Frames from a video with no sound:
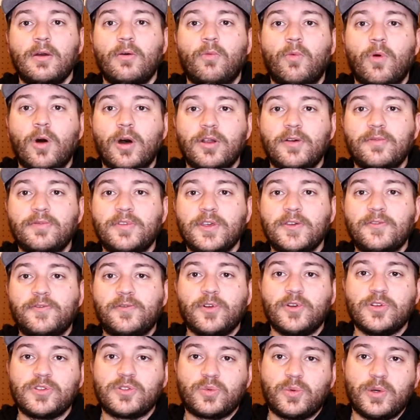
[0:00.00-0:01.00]
One of the
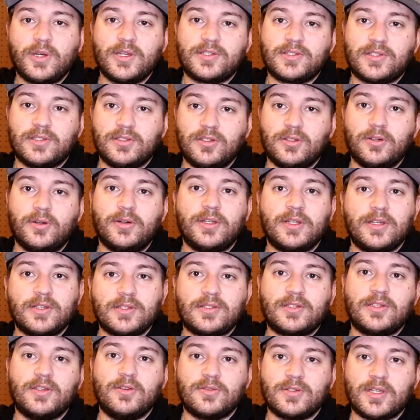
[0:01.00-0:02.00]
first ways to do it
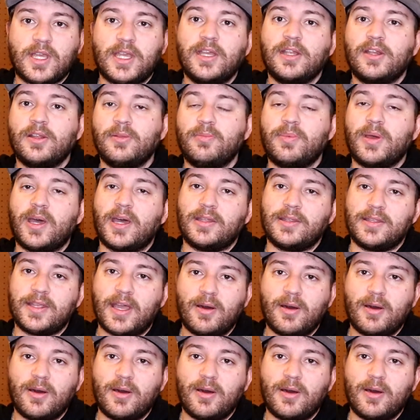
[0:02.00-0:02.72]
is to use a heated bed.